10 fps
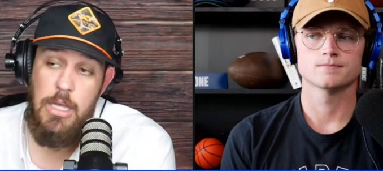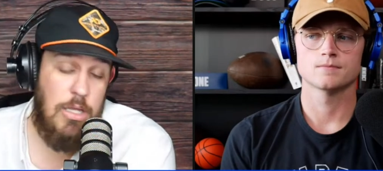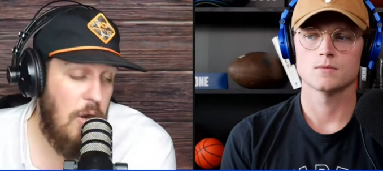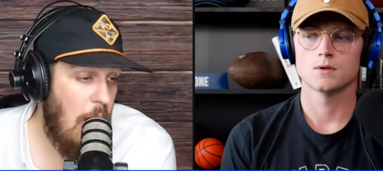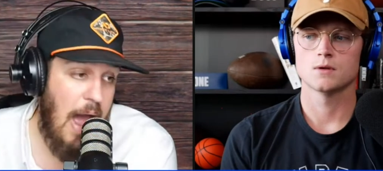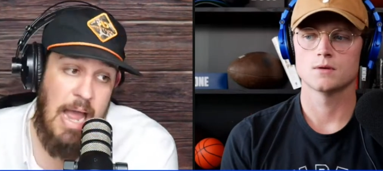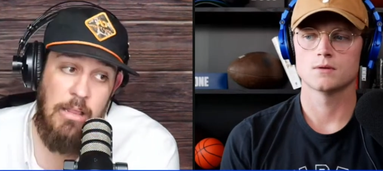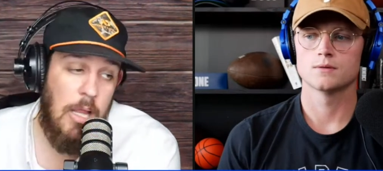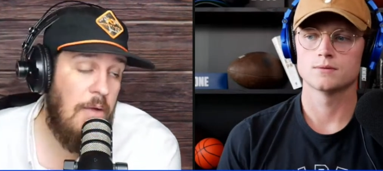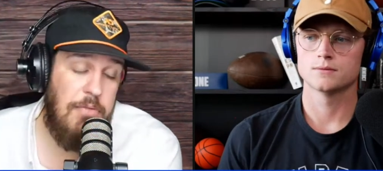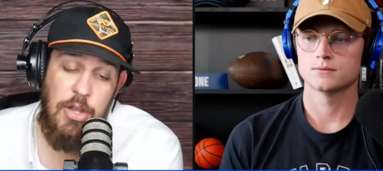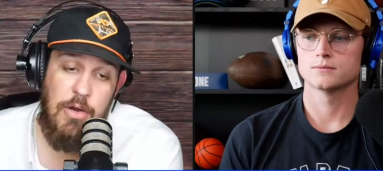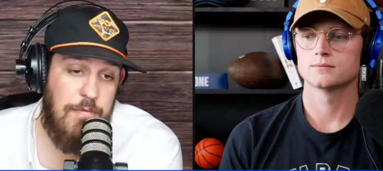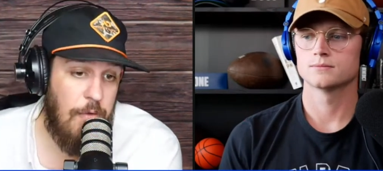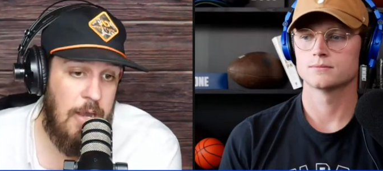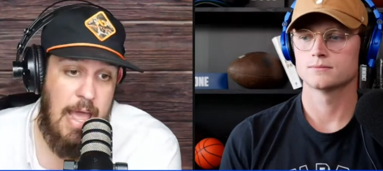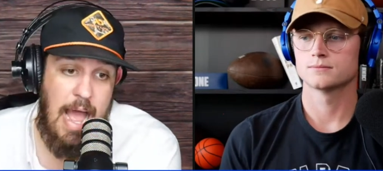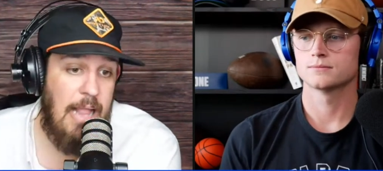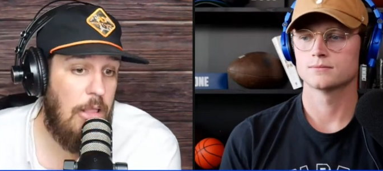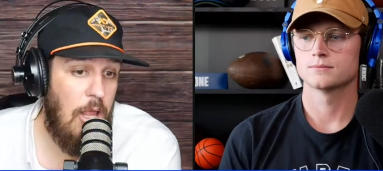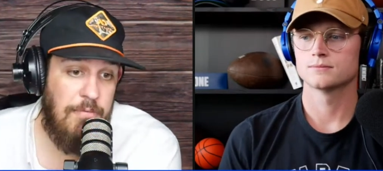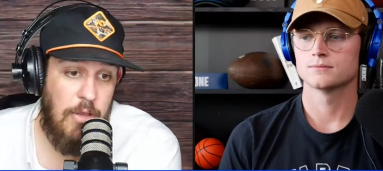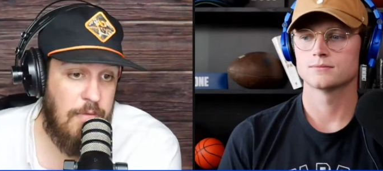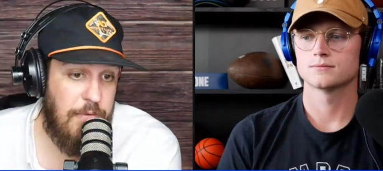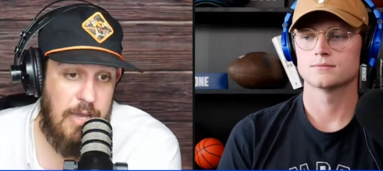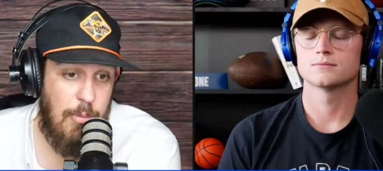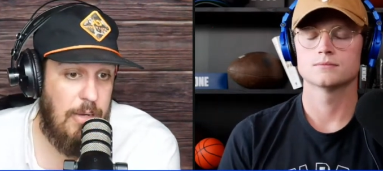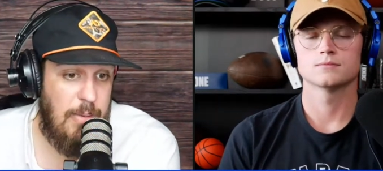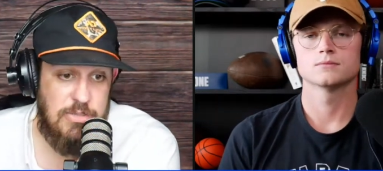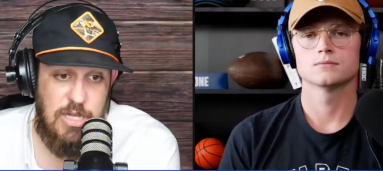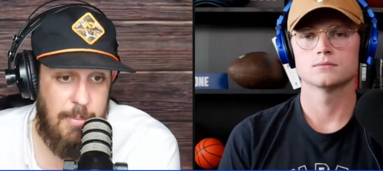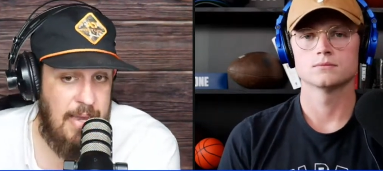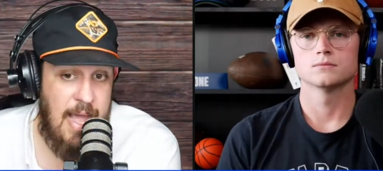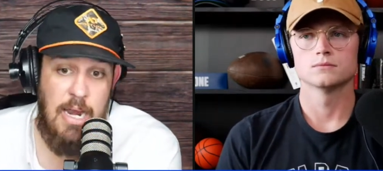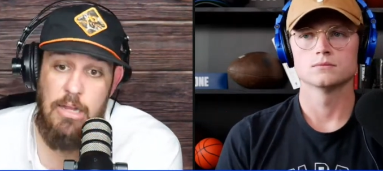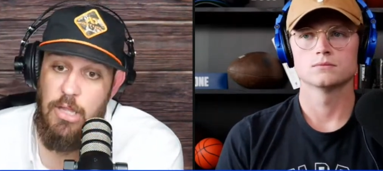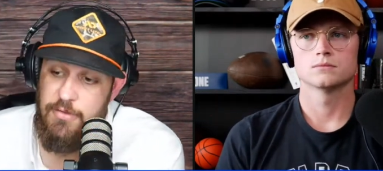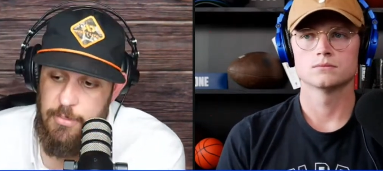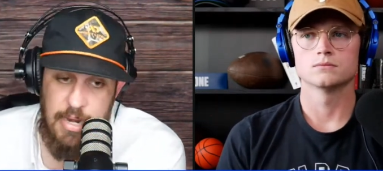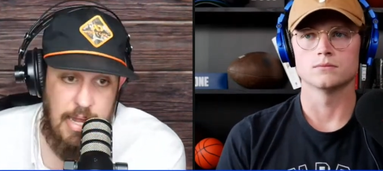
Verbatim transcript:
Speaker 1: You know, I love Leonard Fournette. I loved Leonard Fournette when he was coming out. I loved him at